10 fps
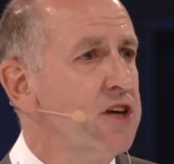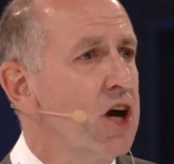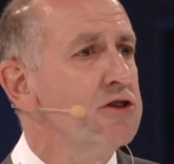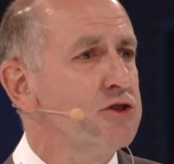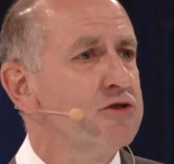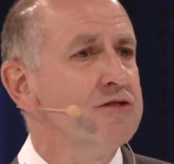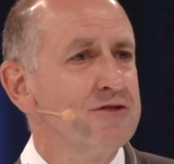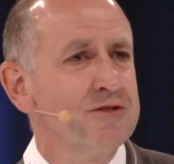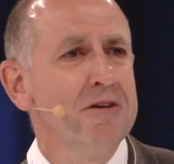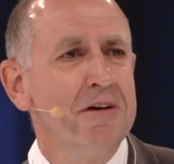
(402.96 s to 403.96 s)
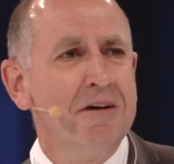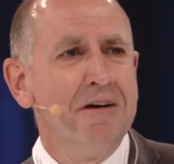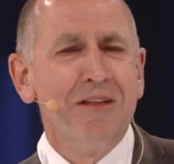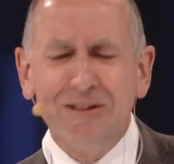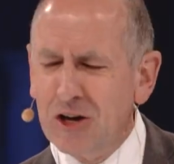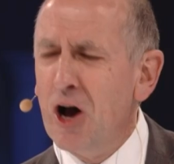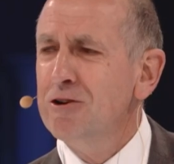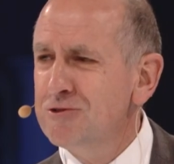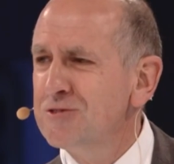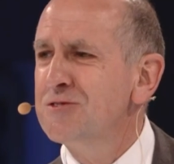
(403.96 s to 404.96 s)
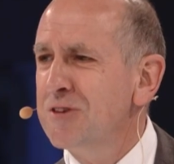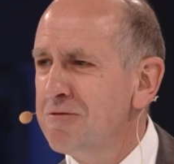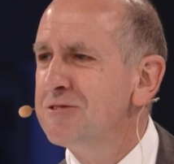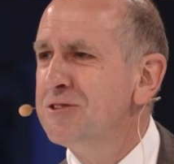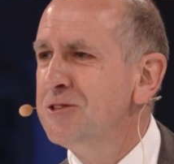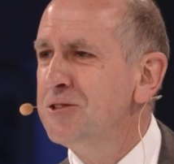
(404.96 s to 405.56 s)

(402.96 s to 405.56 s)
countries. That's 170